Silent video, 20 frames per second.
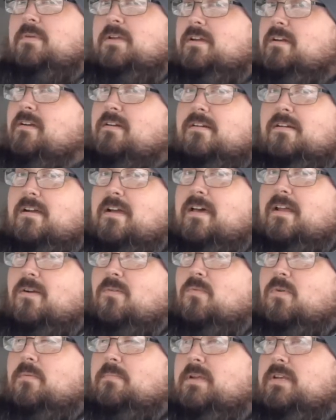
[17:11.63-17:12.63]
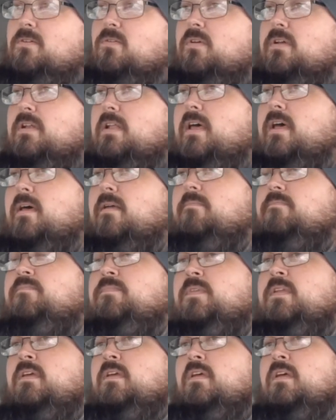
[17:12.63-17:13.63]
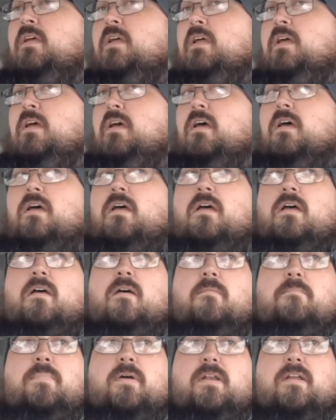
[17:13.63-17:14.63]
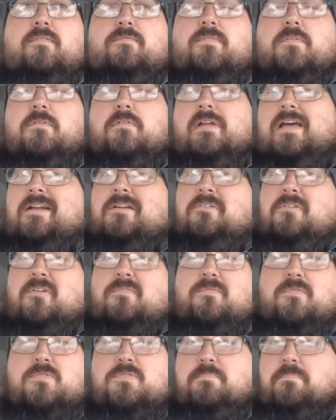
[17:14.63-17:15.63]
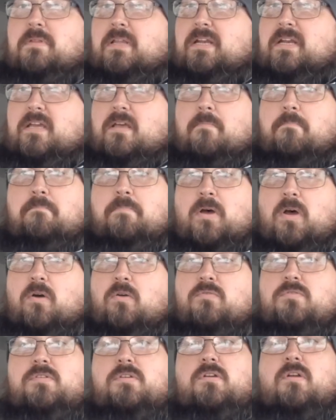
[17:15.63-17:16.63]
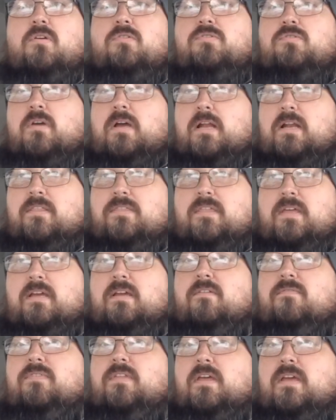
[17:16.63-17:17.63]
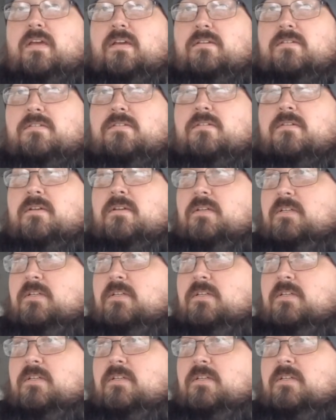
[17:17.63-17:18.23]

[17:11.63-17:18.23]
of year, I don't want to be doing that. But if there, I don't know if there's plenty of boats, you know, try to think of things